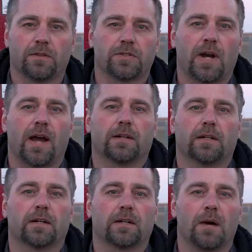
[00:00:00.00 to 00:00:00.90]
the
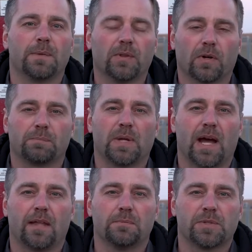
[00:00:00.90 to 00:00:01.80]
tractor and come and look
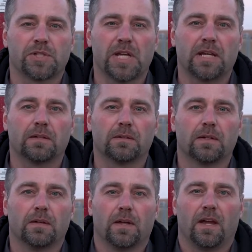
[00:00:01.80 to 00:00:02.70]
behind the machine.
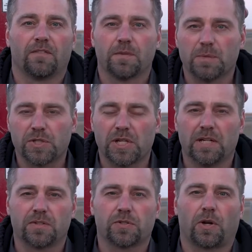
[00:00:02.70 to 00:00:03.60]
If the
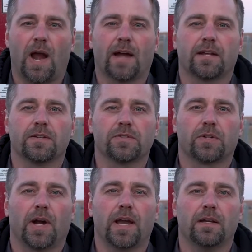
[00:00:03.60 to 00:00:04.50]
machine is tracking
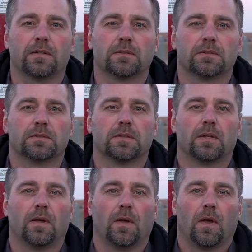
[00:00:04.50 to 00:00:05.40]
straight,
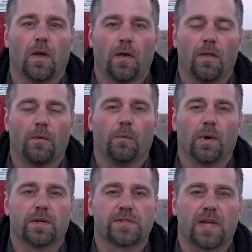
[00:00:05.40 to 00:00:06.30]

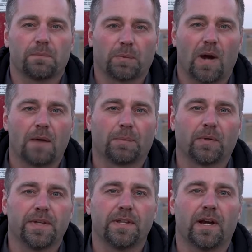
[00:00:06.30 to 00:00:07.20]
we're set
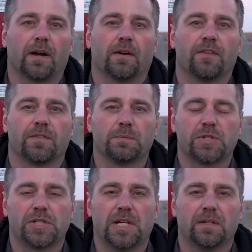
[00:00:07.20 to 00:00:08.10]
properly there. If the
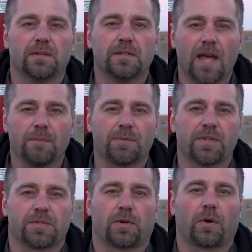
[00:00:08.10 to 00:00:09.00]
machine depth
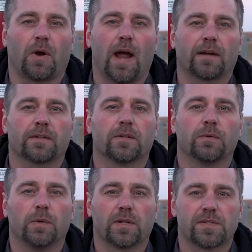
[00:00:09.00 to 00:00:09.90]
is correct,
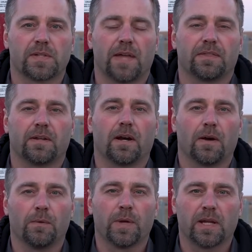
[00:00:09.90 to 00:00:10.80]
we're set there
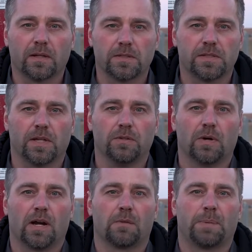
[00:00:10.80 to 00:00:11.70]
and we can continue
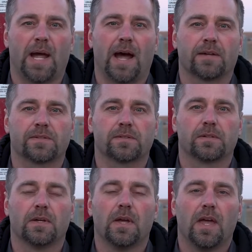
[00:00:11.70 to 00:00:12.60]
on our pass.
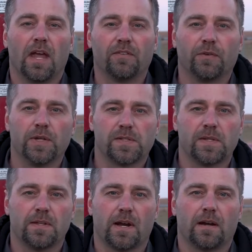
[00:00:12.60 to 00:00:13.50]
If we
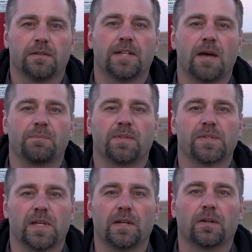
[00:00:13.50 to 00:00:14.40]
see that our depth
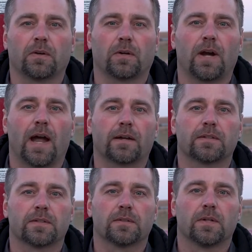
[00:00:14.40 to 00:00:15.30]
is incorrect,